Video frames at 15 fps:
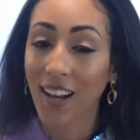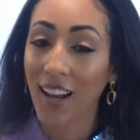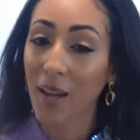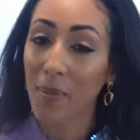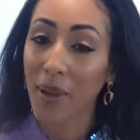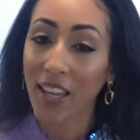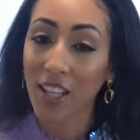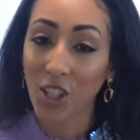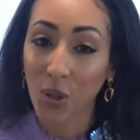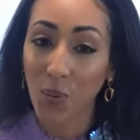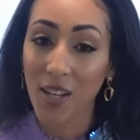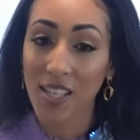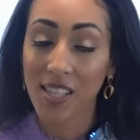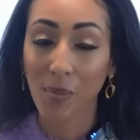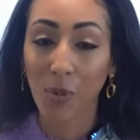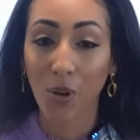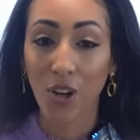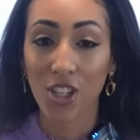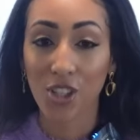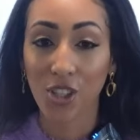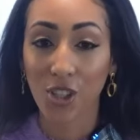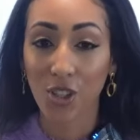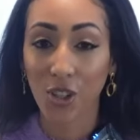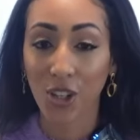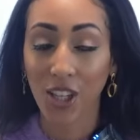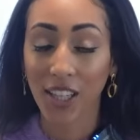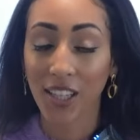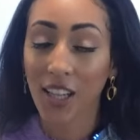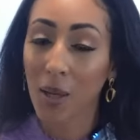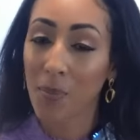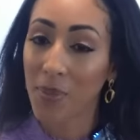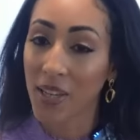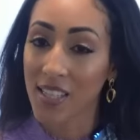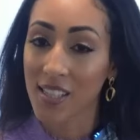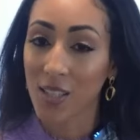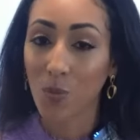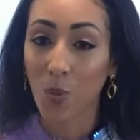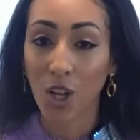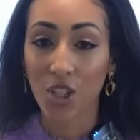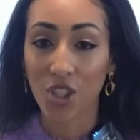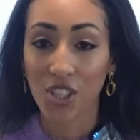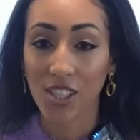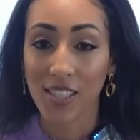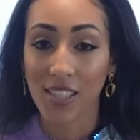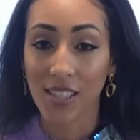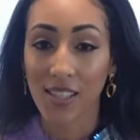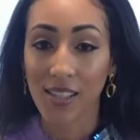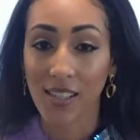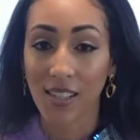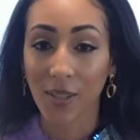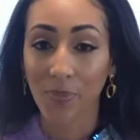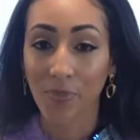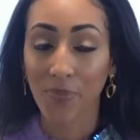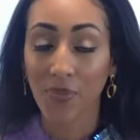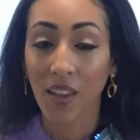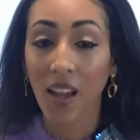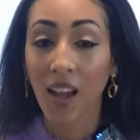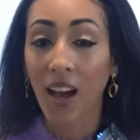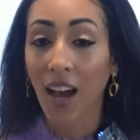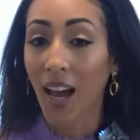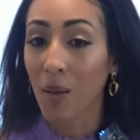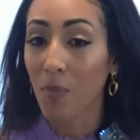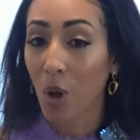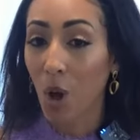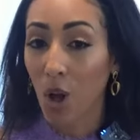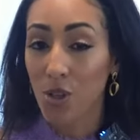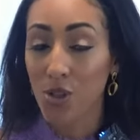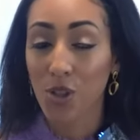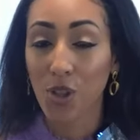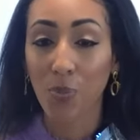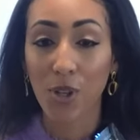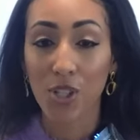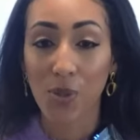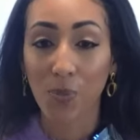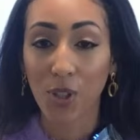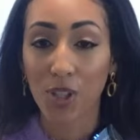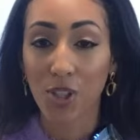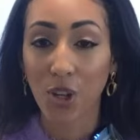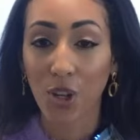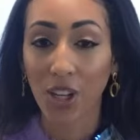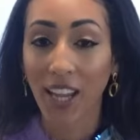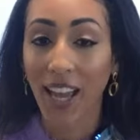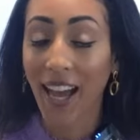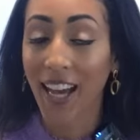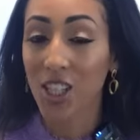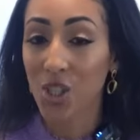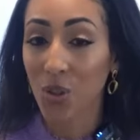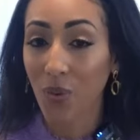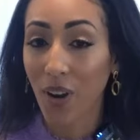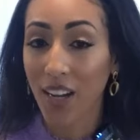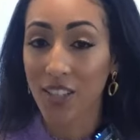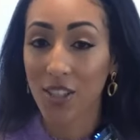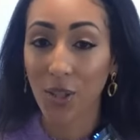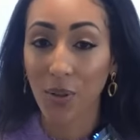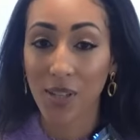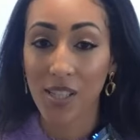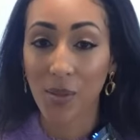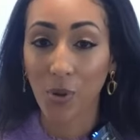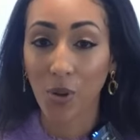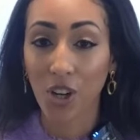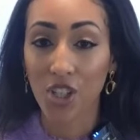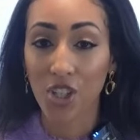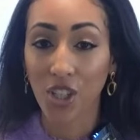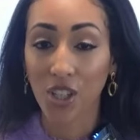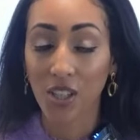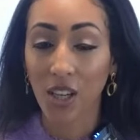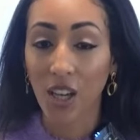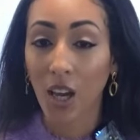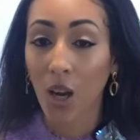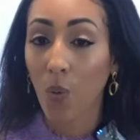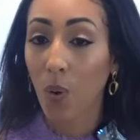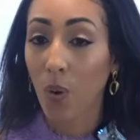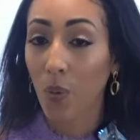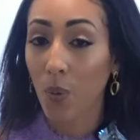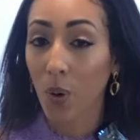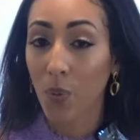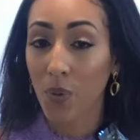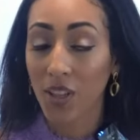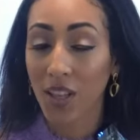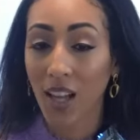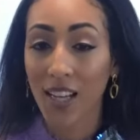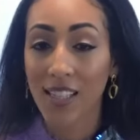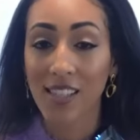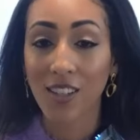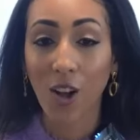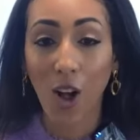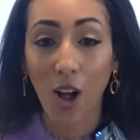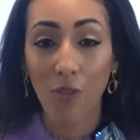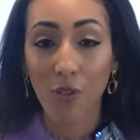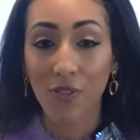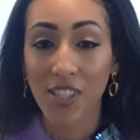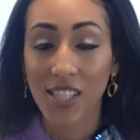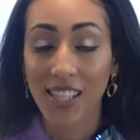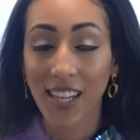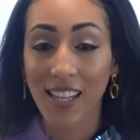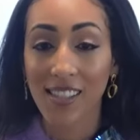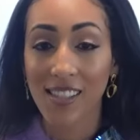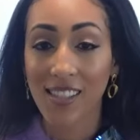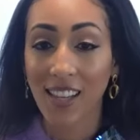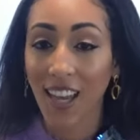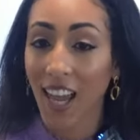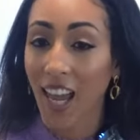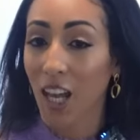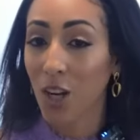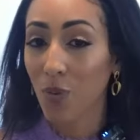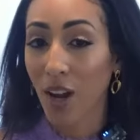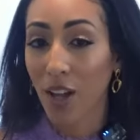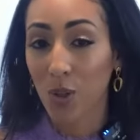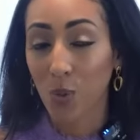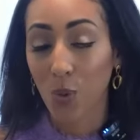I am a U.S. immigration attorney based in Washington, D.C. I'm also the principal attorney at Direct U.S. Immigration, where we work with clients in all 50 states and around the